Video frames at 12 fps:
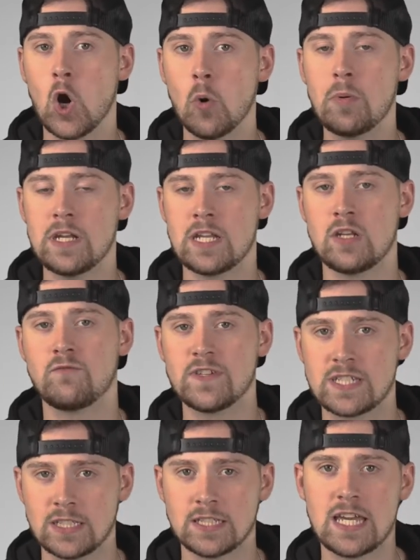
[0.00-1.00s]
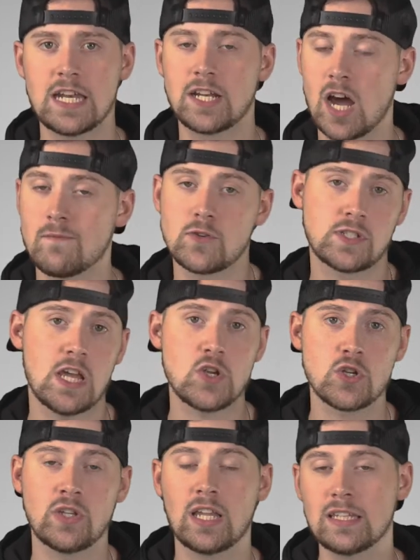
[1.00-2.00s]
open-ended, facilitated
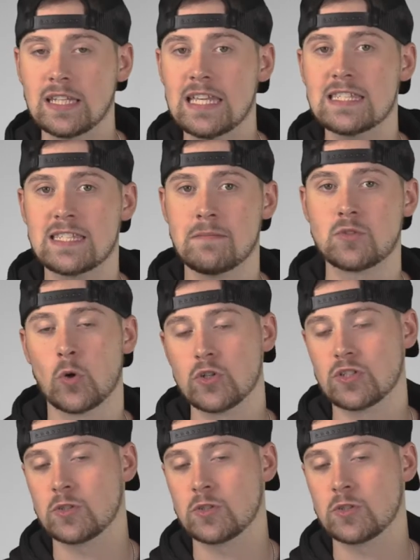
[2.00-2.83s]
conversation that leads them towards